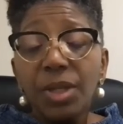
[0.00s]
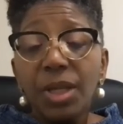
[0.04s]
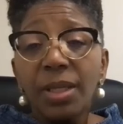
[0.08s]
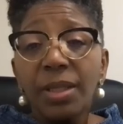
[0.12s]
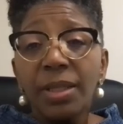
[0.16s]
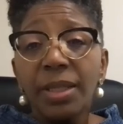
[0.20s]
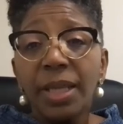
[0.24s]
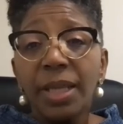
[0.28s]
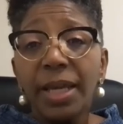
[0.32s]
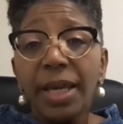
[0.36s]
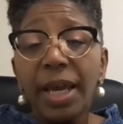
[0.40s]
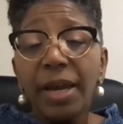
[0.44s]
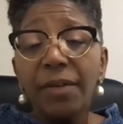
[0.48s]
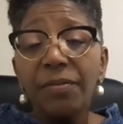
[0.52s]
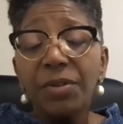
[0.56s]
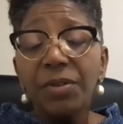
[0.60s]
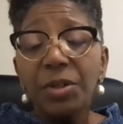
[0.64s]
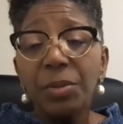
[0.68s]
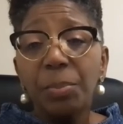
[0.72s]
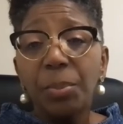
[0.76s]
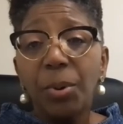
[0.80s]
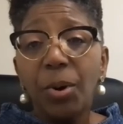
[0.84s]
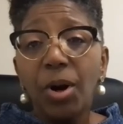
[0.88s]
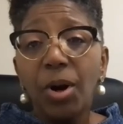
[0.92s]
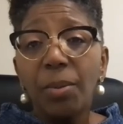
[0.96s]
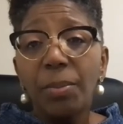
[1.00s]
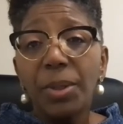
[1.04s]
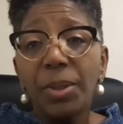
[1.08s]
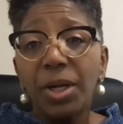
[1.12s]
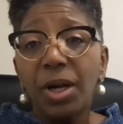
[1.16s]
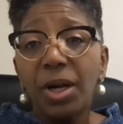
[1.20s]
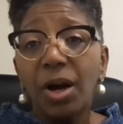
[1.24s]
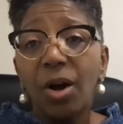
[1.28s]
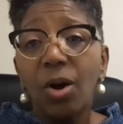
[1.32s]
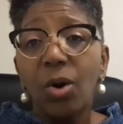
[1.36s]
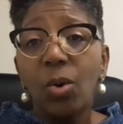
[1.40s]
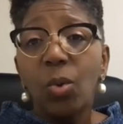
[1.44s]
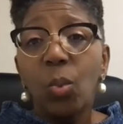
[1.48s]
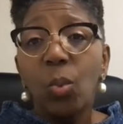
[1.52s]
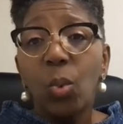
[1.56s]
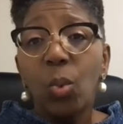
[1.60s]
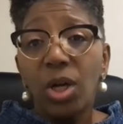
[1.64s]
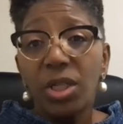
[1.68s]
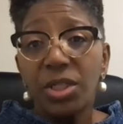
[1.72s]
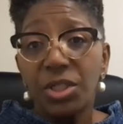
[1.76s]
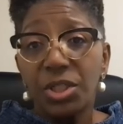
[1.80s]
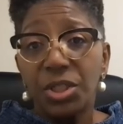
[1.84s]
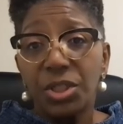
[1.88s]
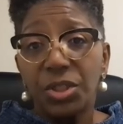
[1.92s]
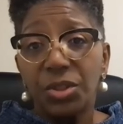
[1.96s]
they have a department called
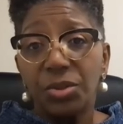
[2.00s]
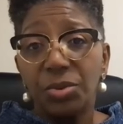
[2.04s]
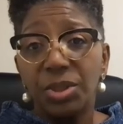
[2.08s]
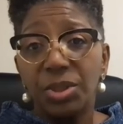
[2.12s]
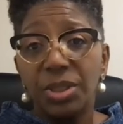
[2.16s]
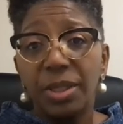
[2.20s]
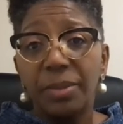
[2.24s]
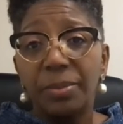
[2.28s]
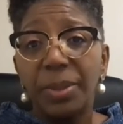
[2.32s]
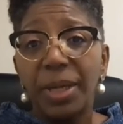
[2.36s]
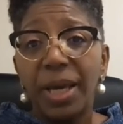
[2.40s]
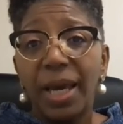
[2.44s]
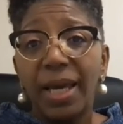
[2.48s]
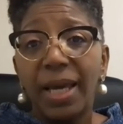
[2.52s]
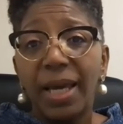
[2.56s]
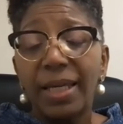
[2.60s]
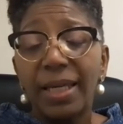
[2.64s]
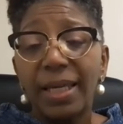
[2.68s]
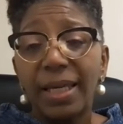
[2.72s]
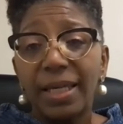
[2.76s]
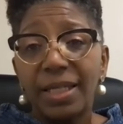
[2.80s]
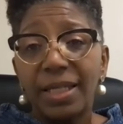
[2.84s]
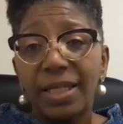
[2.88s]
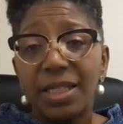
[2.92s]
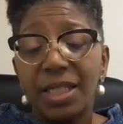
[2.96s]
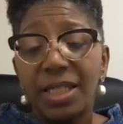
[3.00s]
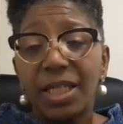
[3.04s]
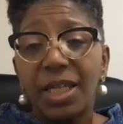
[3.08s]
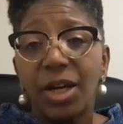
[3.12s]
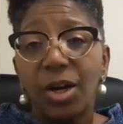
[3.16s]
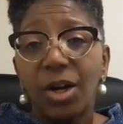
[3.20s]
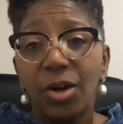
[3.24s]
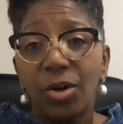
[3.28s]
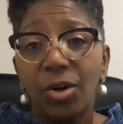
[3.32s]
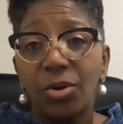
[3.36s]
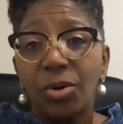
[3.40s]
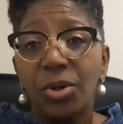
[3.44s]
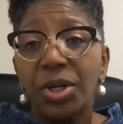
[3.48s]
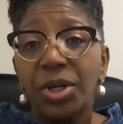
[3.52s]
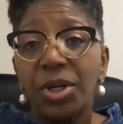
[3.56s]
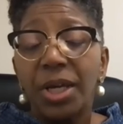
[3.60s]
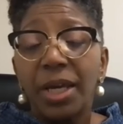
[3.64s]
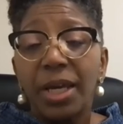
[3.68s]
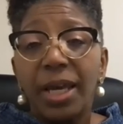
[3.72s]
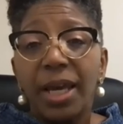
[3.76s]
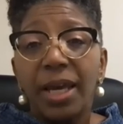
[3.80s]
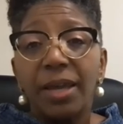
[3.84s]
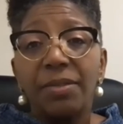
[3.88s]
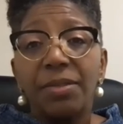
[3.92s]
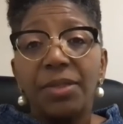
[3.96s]
WANTO, W-A-N-T-O,
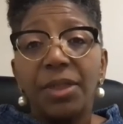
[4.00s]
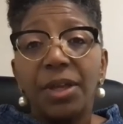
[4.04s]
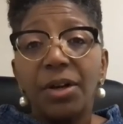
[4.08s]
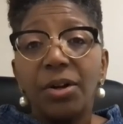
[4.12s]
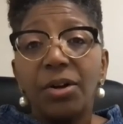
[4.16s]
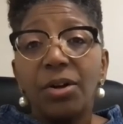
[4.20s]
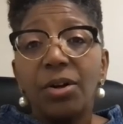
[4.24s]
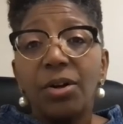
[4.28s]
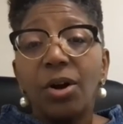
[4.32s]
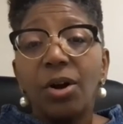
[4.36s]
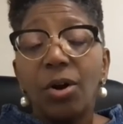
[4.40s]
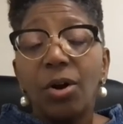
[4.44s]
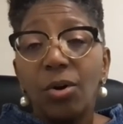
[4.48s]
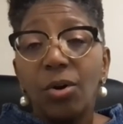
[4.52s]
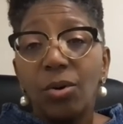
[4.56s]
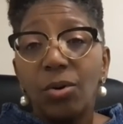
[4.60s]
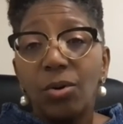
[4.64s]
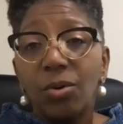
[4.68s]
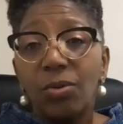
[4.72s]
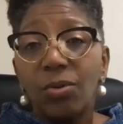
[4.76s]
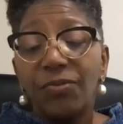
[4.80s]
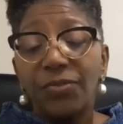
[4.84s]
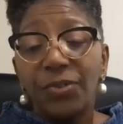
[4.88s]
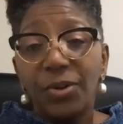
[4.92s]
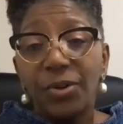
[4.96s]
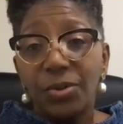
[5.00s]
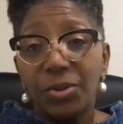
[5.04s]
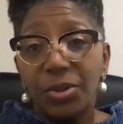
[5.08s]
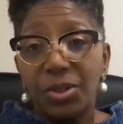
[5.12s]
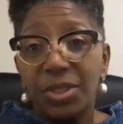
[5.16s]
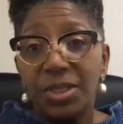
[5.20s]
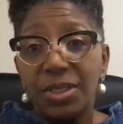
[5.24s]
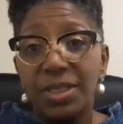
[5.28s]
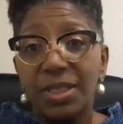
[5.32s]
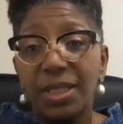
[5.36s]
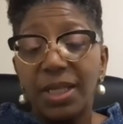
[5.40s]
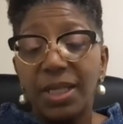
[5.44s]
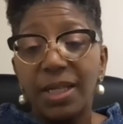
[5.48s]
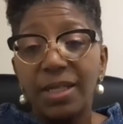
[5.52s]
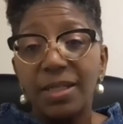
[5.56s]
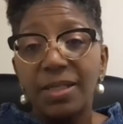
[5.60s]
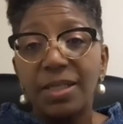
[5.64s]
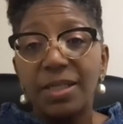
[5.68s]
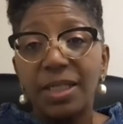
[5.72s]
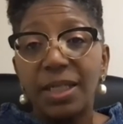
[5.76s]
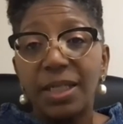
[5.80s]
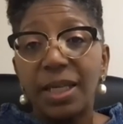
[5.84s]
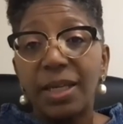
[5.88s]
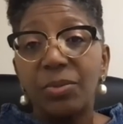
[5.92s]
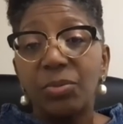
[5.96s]
and their whole focus is
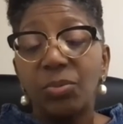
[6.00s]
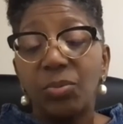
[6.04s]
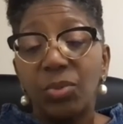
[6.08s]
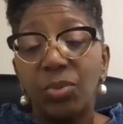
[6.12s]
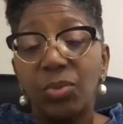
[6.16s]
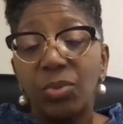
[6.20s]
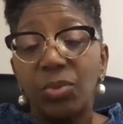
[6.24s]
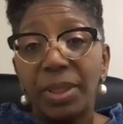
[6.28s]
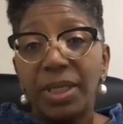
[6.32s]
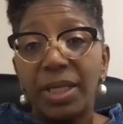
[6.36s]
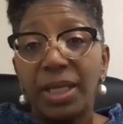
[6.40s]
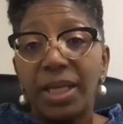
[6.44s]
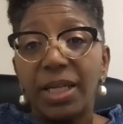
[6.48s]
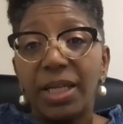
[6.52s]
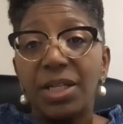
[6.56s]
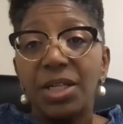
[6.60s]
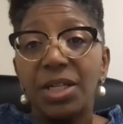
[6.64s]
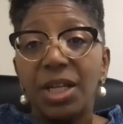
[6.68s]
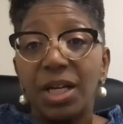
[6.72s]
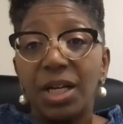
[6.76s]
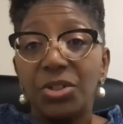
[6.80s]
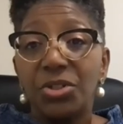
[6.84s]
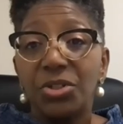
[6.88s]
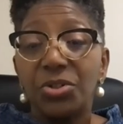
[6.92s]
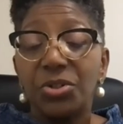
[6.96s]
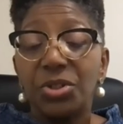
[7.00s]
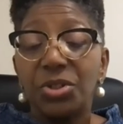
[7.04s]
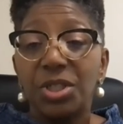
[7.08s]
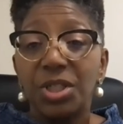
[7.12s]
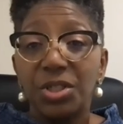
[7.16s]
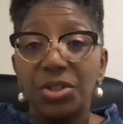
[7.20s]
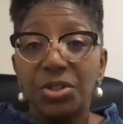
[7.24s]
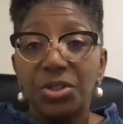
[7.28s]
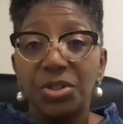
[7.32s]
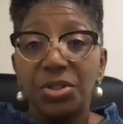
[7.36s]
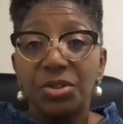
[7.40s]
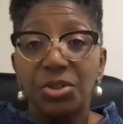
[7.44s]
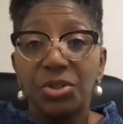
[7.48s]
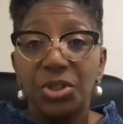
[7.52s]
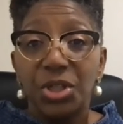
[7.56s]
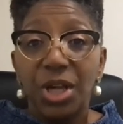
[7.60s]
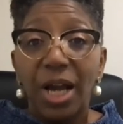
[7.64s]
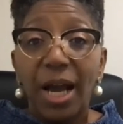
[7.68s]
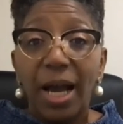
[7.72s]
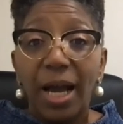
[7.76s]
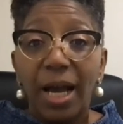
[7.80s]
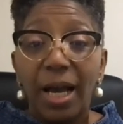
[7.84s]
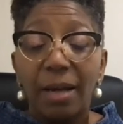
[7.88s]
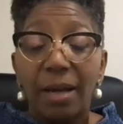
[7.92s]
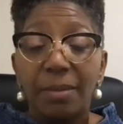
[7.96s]
to get women in non-traditional
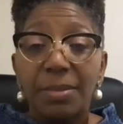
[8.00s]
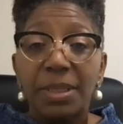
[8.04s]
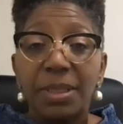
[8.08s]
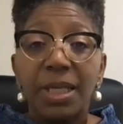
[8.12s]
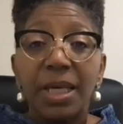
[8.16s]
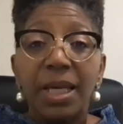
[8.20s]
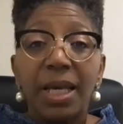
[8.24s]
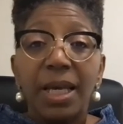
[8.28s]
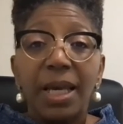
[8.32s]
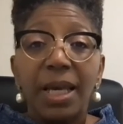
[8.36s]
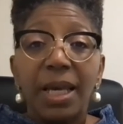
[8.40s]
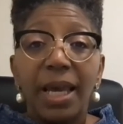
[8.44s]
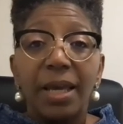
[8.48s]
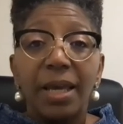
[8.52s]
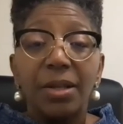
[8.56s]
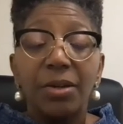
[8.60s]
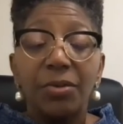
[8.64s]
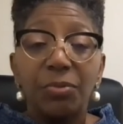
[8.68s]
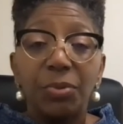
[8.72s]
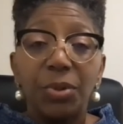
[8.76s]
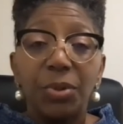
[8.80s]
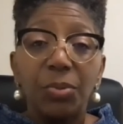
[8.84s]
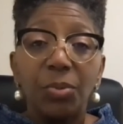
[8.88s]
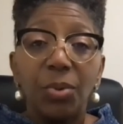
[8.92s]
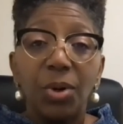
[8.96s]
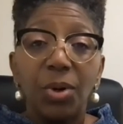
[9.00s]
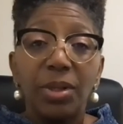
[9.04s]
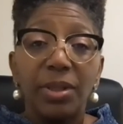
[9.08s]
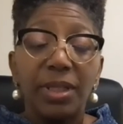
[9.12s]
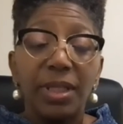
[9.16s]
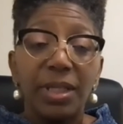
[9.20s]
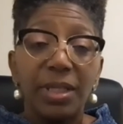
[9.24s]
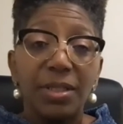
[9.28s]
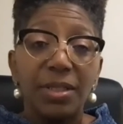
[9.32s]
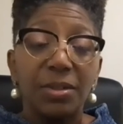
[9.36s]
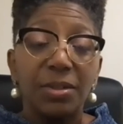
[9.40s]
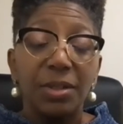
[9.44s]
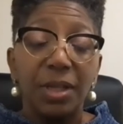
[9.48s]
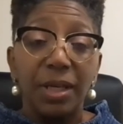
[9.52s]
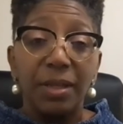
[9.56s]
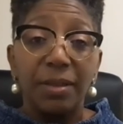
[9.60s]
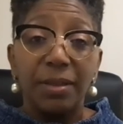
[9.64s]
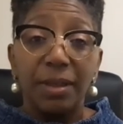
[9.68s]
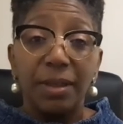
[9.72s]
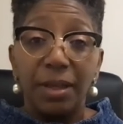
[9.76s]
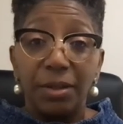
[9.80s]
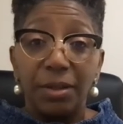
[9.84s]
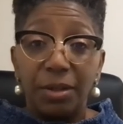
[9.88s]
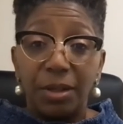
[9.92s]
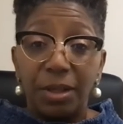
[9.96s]
jobs. And if we want these,
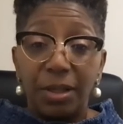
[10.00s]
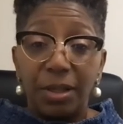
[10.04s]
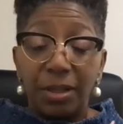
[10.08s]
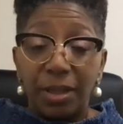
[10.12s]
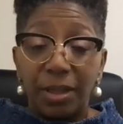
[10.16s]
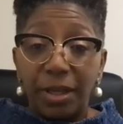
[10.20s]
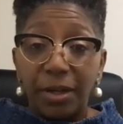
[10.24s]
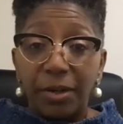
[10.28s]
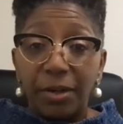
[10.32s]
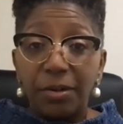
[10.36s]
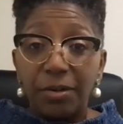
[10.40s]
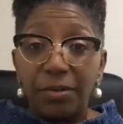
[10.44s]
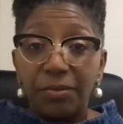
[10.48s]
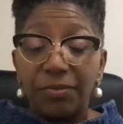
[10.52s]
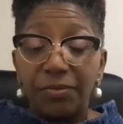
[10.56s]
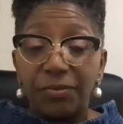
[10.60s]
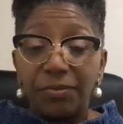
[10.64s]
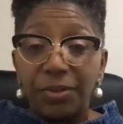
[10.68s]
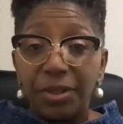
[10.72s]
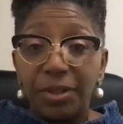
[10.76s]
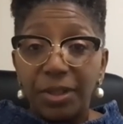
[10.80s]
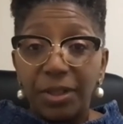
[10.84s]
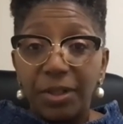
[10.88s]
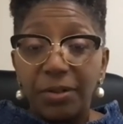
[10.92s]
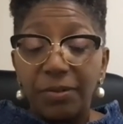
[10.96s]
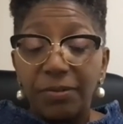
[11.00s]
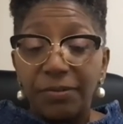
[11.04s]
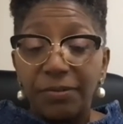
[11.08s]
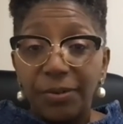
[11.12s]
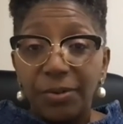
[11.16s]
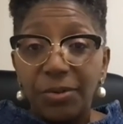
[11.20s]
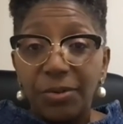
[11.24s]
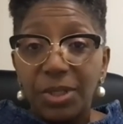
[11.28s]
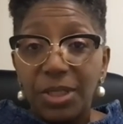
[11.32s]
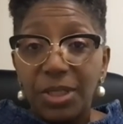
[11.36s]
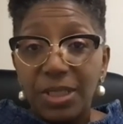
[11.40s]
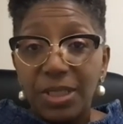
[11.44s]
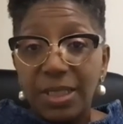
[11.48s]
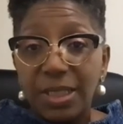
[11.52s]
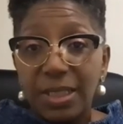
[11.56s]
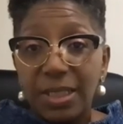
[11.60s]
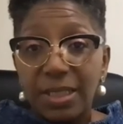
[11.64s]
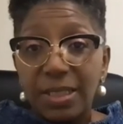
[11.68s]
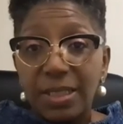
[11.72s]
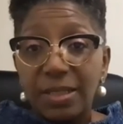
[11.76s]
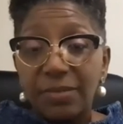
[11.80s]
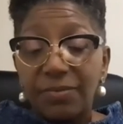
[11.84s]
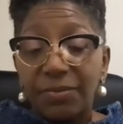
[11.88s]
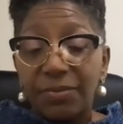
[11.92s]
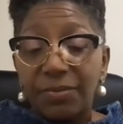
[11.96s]
and their focus
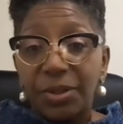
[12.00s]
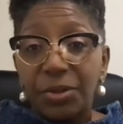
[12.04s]
is if